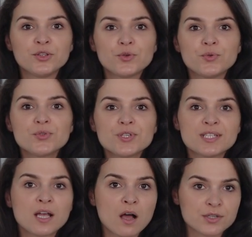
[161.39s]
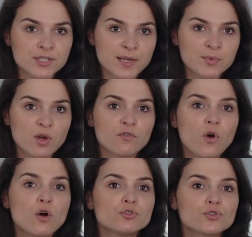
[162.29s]
introduces the concept of
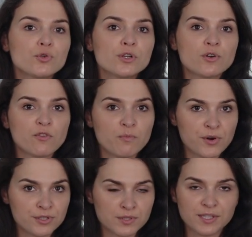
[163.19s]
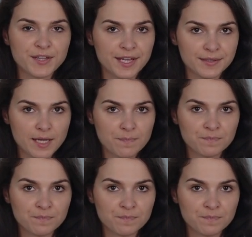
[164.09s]
controller of personal data.